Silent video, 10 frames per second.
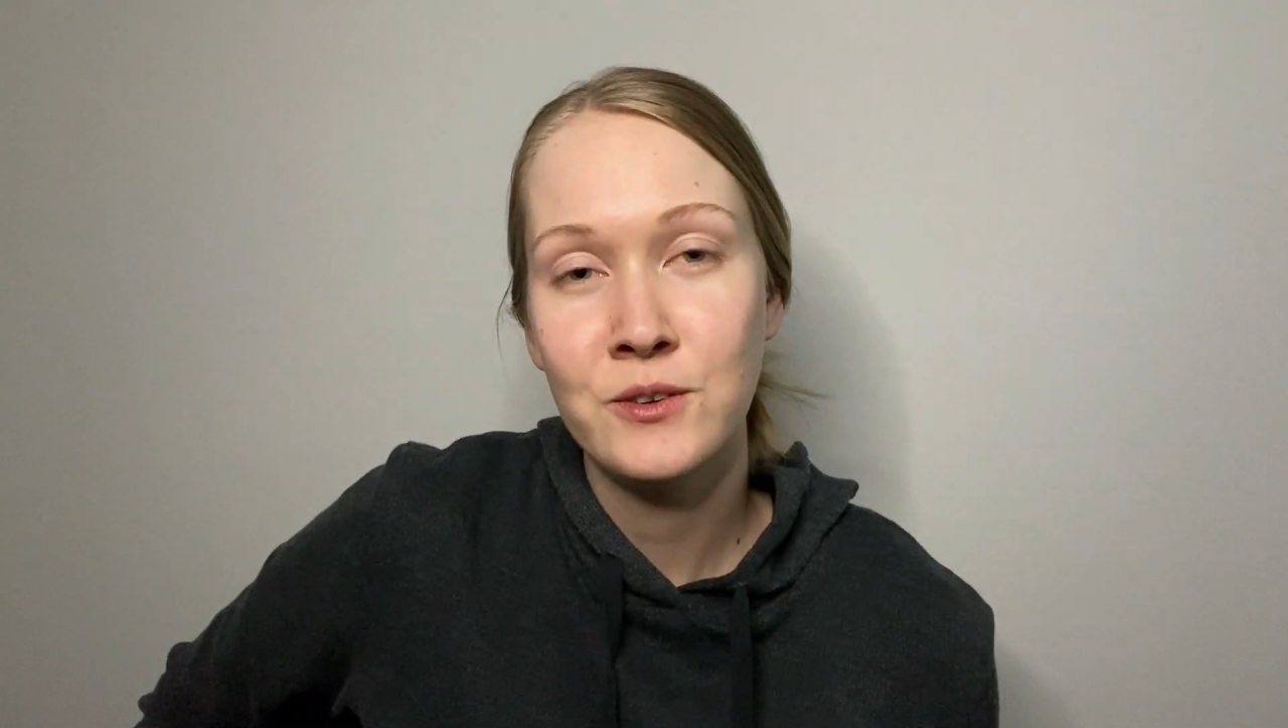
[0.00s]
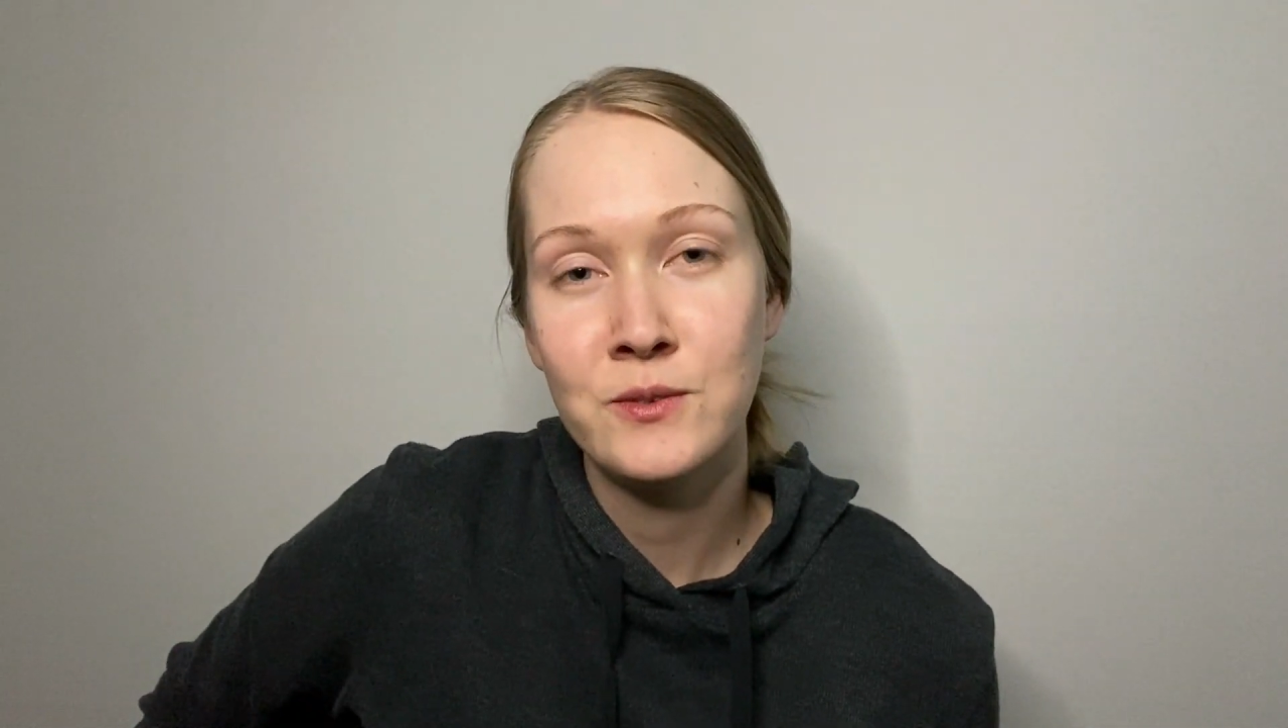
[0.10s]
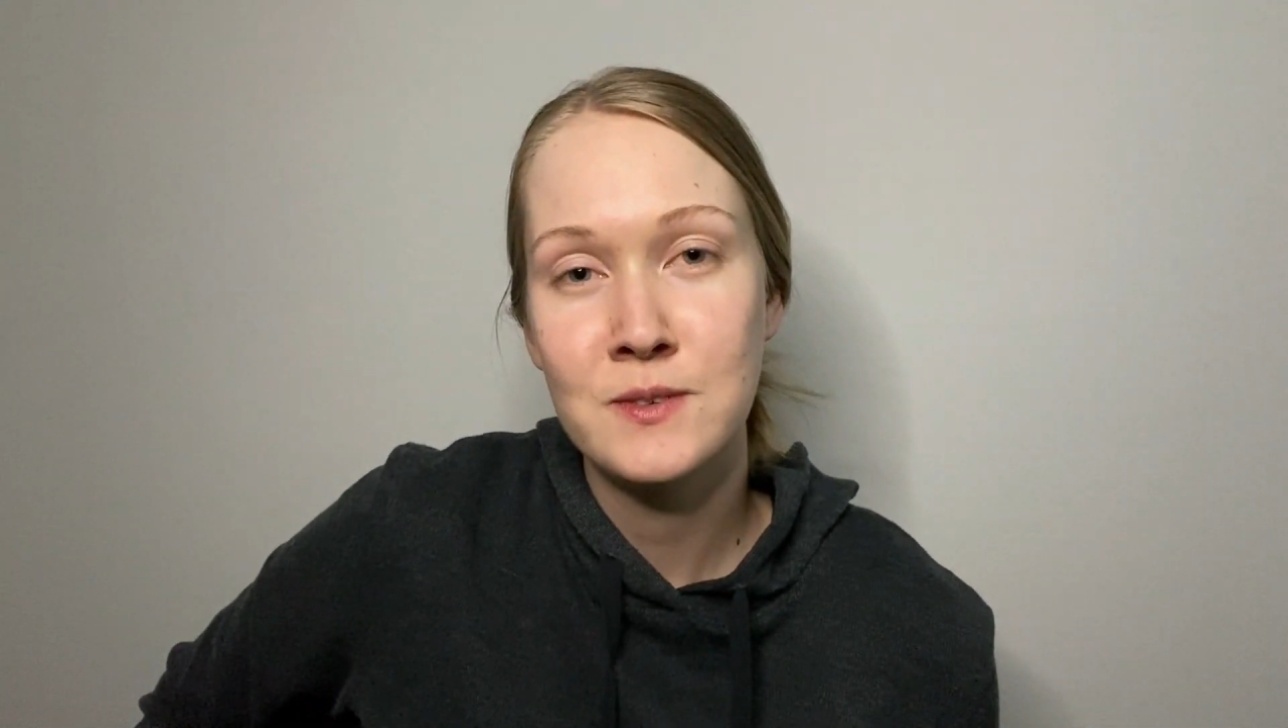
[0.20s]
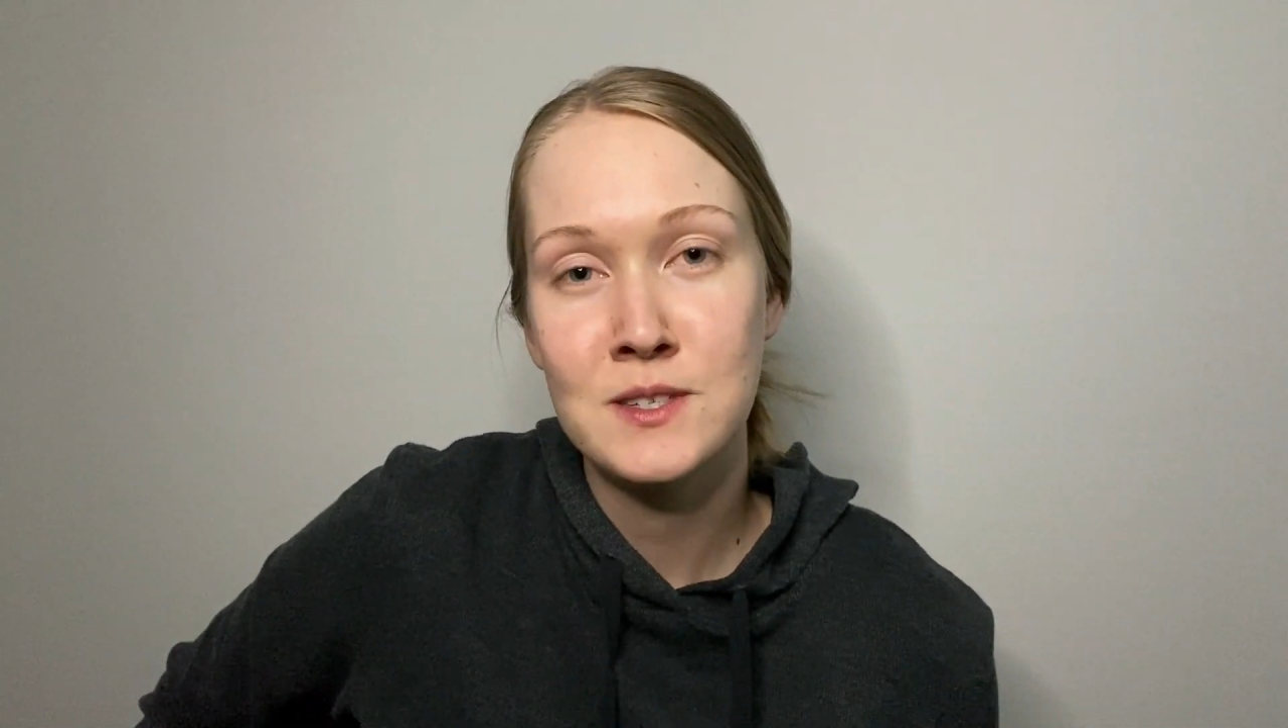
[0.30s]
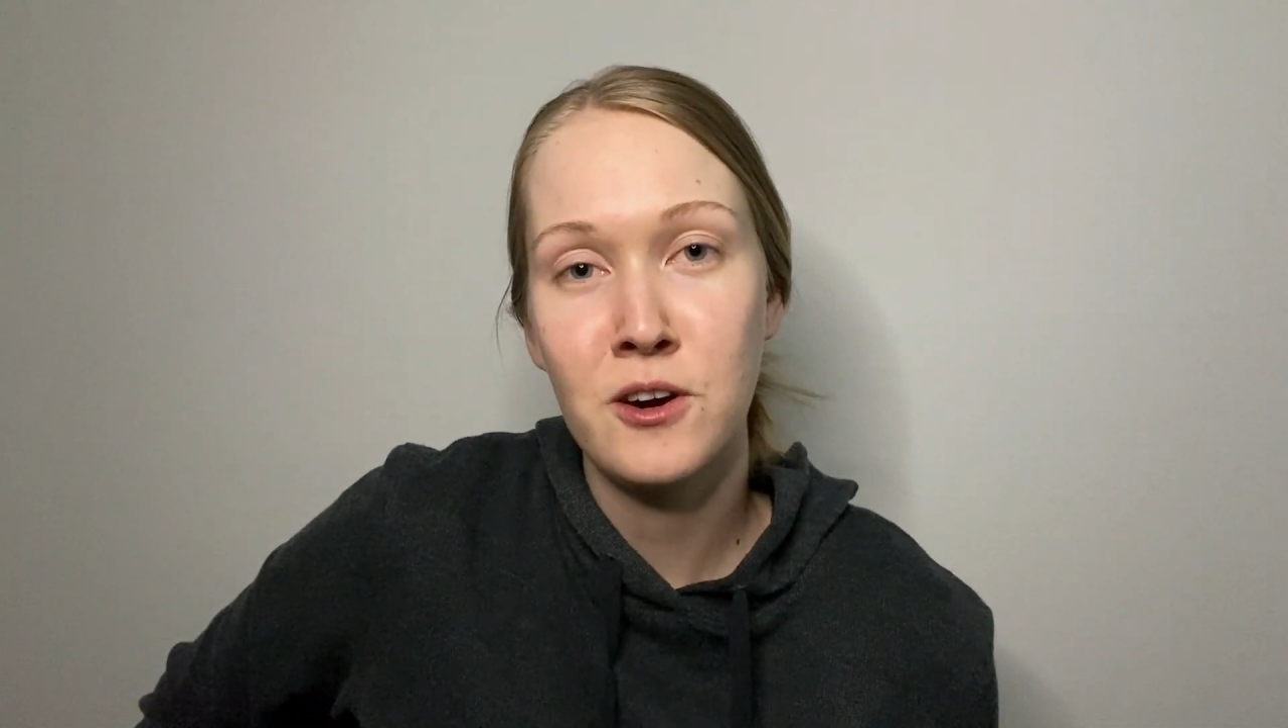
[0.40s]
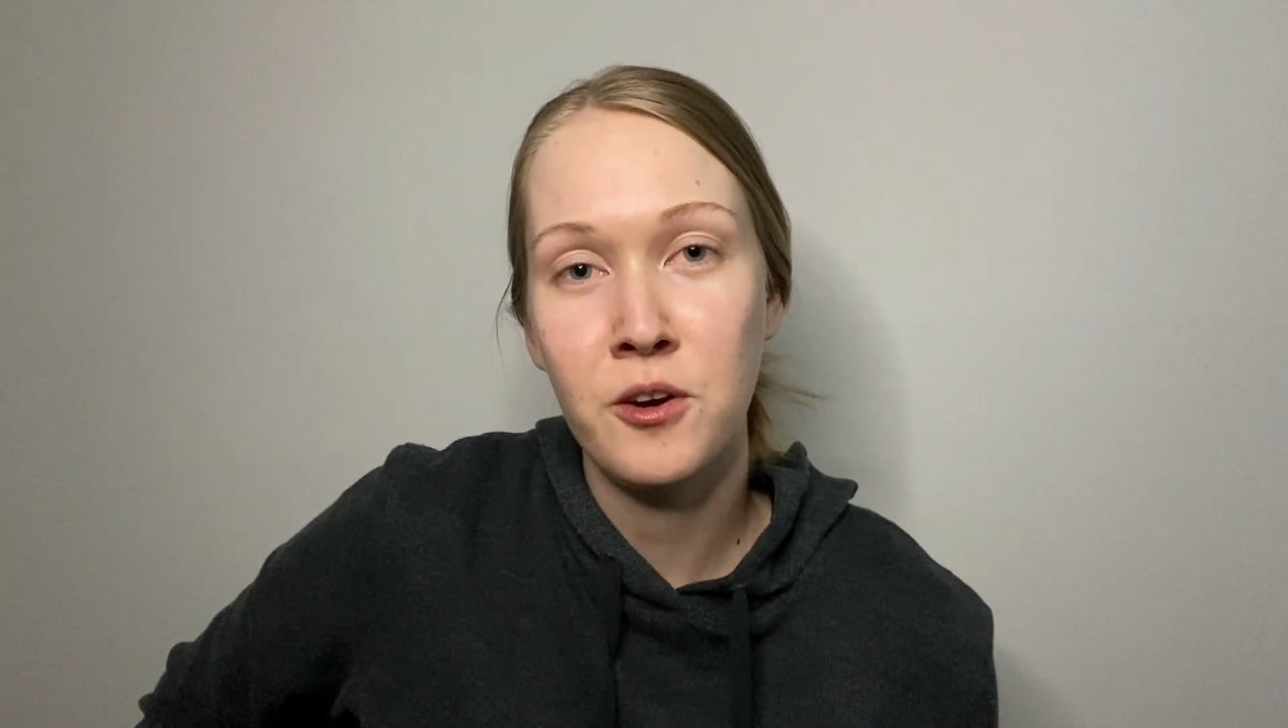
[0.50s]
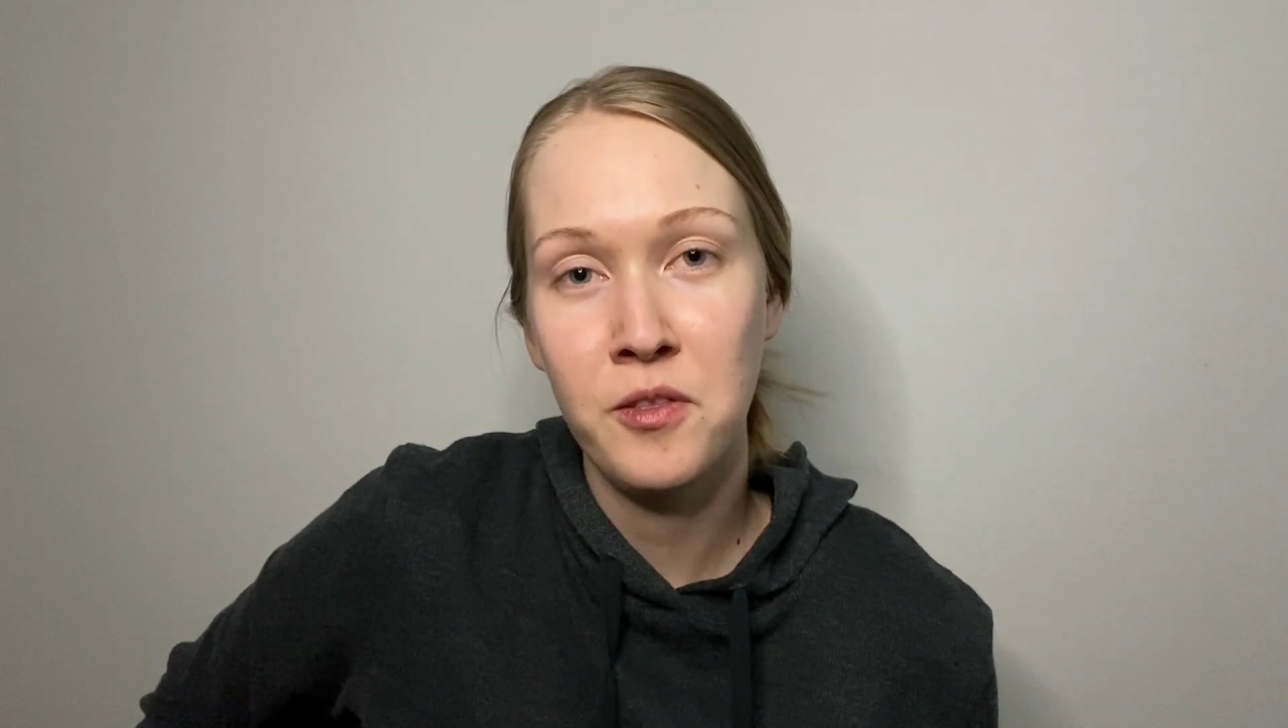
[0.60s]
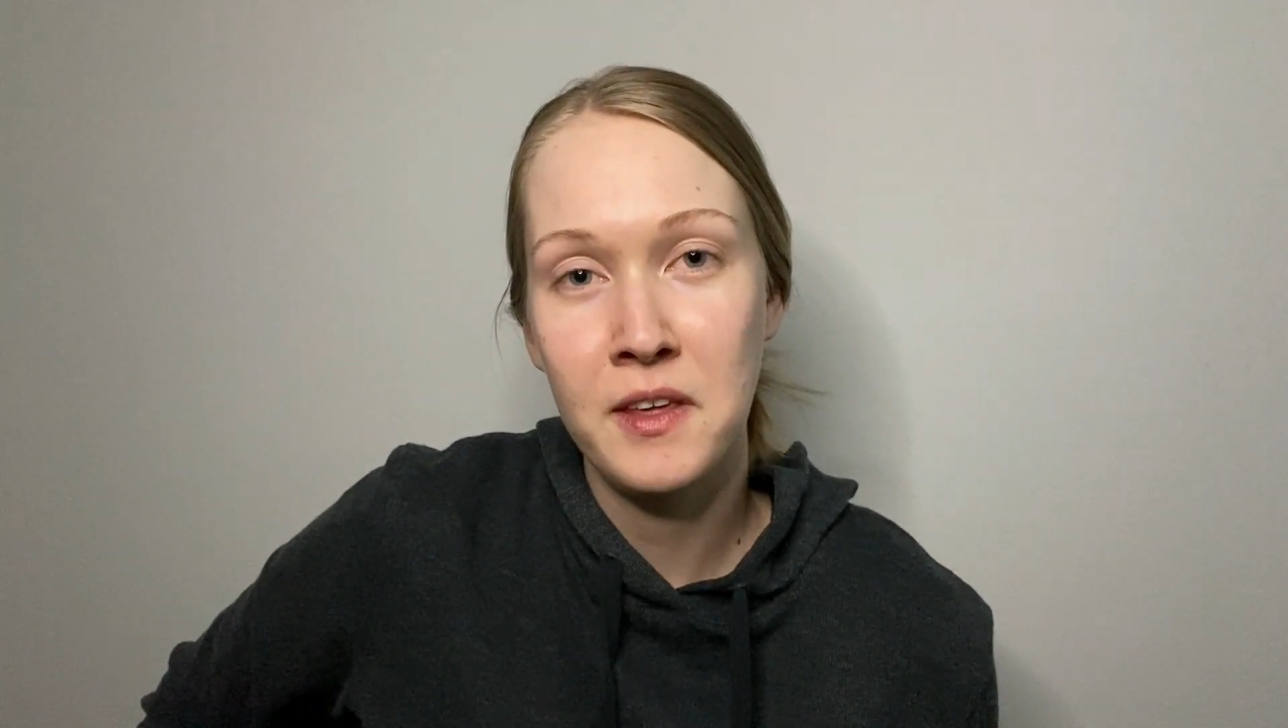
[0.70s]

started